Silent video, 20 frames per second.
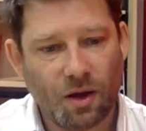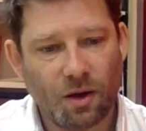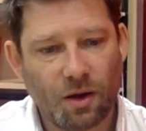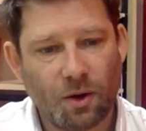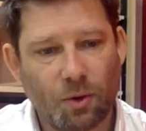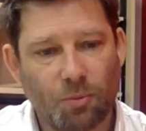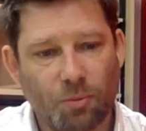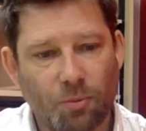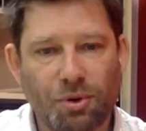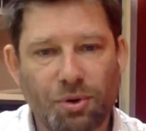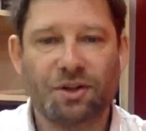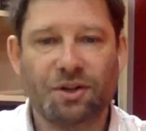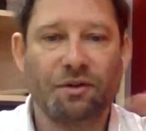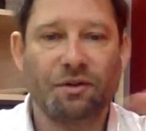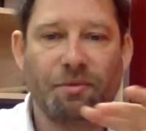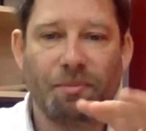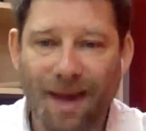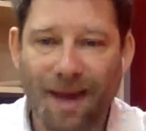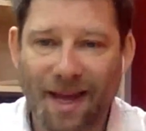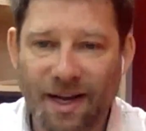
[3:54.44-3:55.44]
oppression
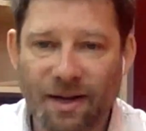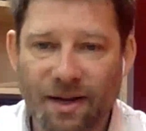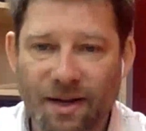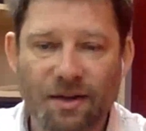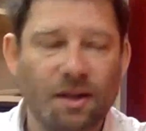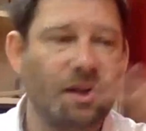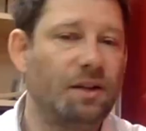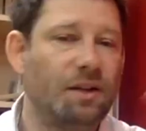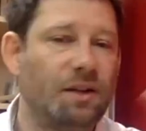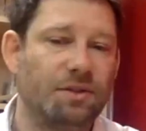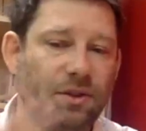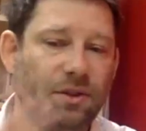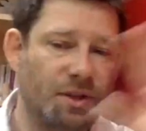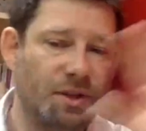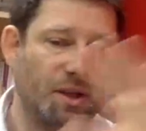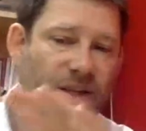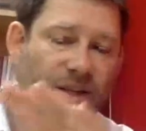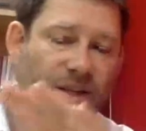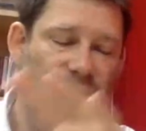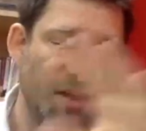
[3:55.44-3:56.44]
of men, and so
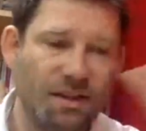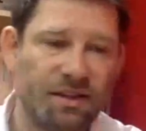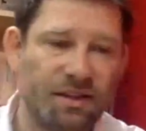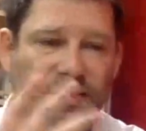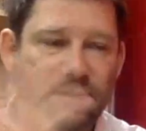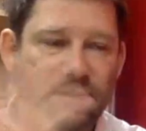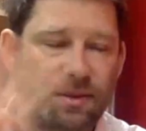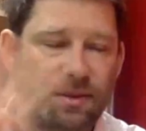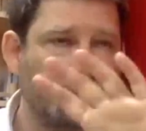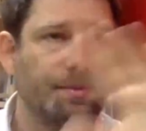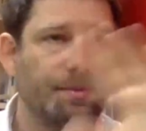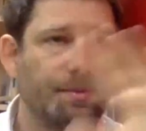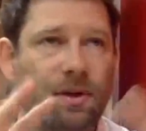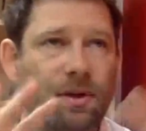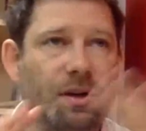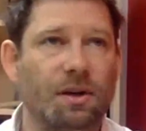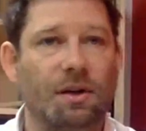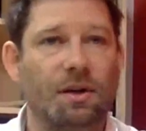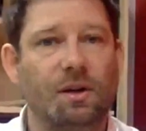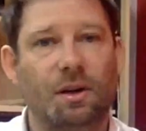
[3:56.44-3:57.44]
there is
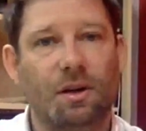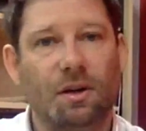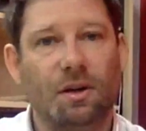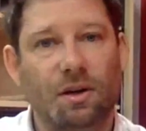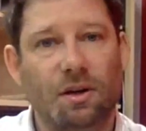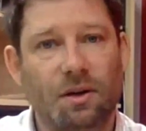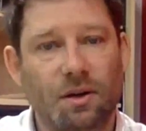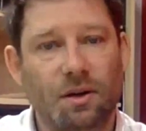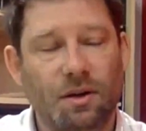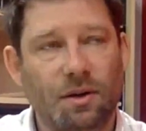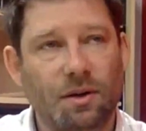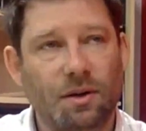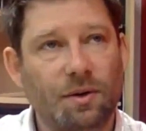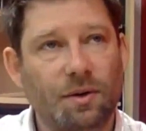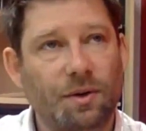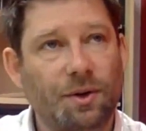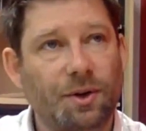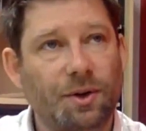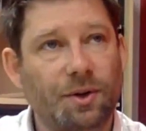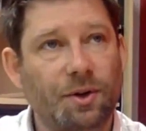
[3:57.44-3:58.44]

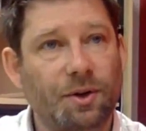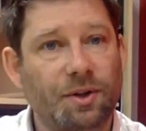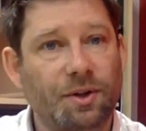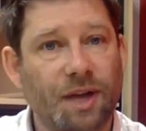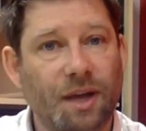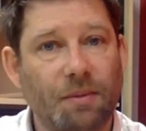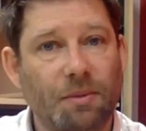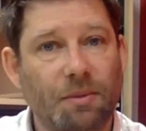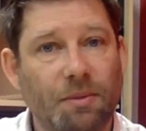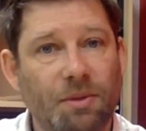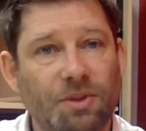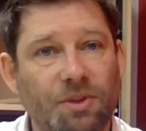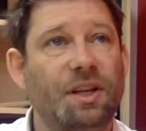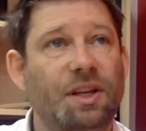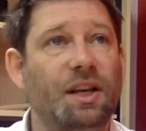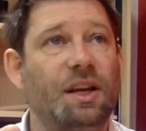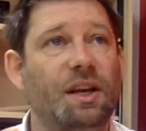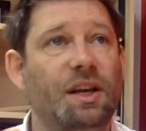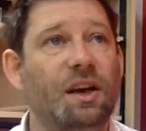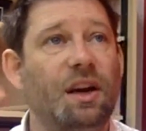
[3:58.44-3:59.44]
a dimension
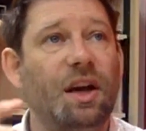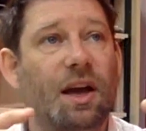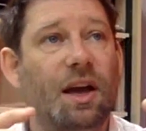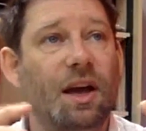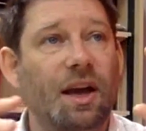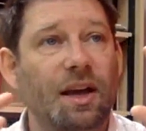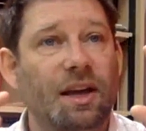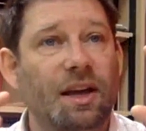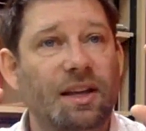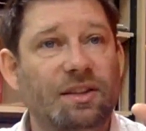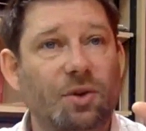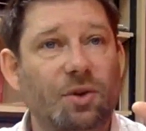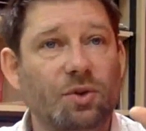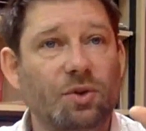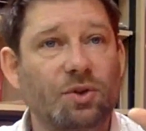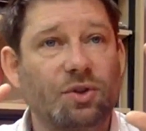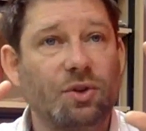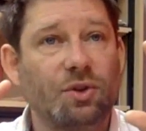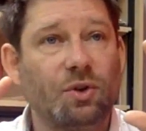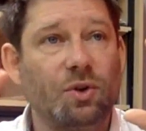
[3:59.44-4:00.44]
here. It's
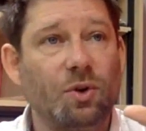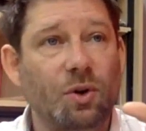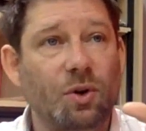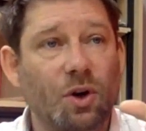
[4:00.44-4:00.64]
also